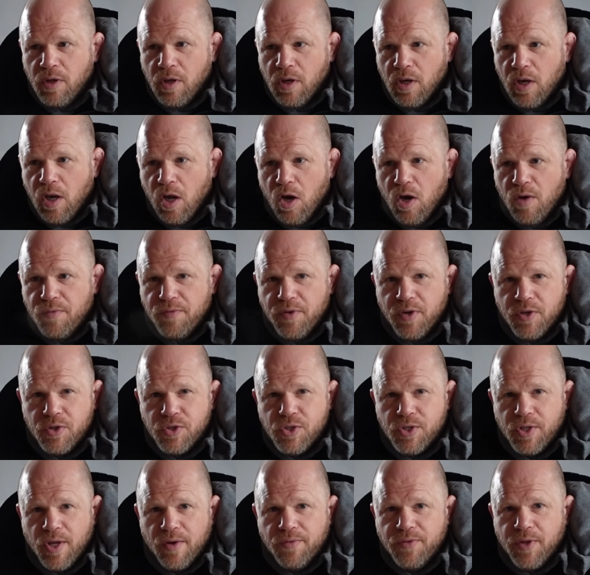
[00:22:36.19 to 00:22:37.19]
laughing at
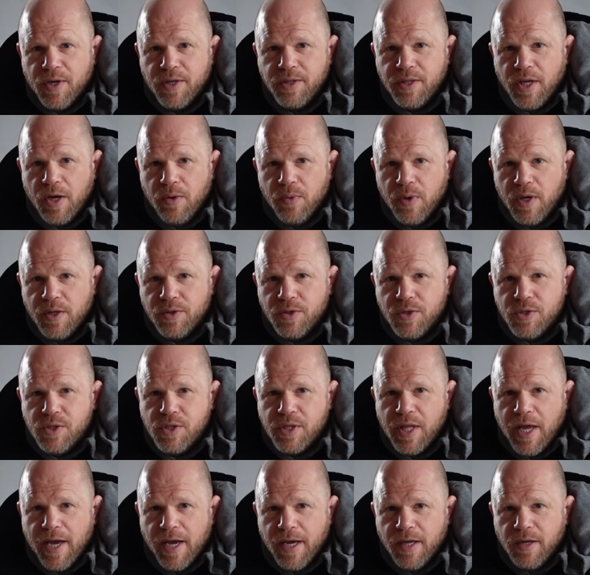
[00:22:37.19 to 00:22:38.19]
stuff they don't
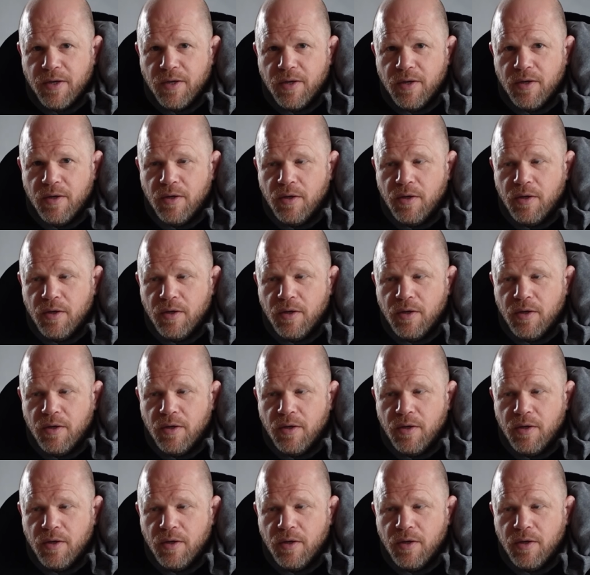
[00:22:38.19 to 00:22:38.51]
understand,